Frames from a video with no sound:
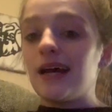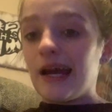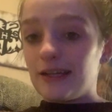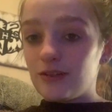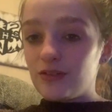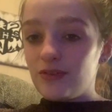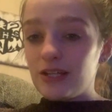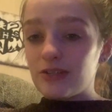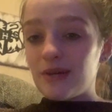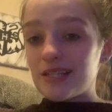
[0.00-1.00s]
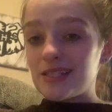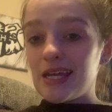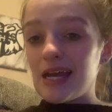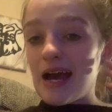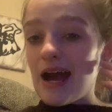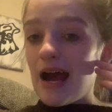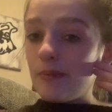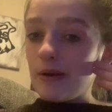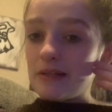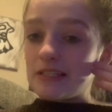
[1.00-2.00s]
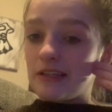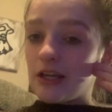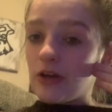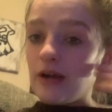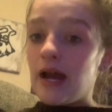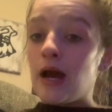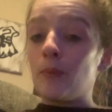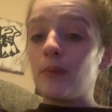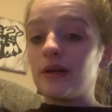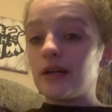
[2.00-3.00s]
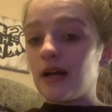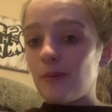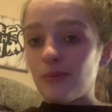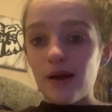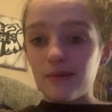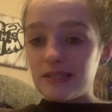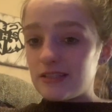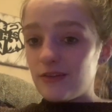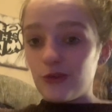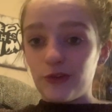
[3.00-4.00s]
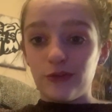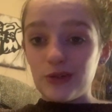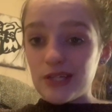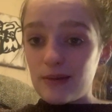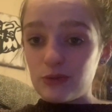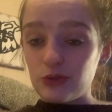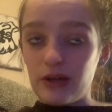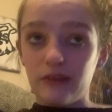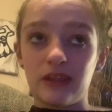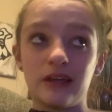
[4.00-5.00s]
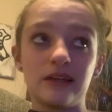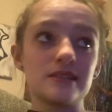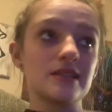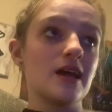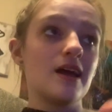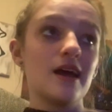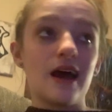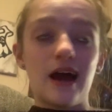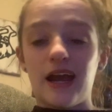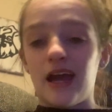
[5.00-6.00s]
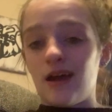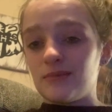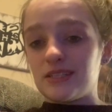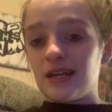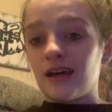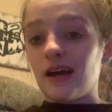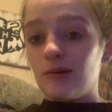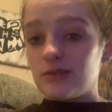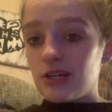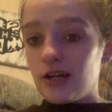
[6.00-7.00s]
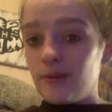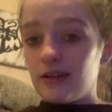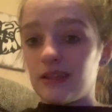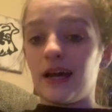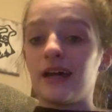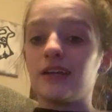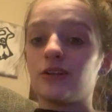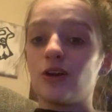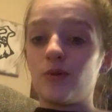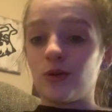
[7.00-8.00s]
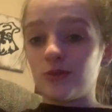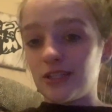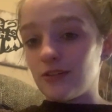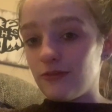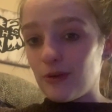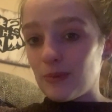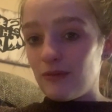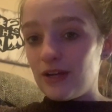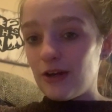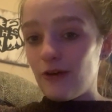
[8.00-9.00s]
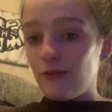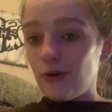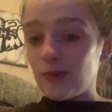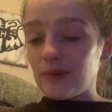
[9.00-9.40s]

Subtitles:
I know this video is messy. I probably sound like crap. I probably snuffled a few times throughout this. I am sick. I'm sorry about that. And nobody was here to film the video for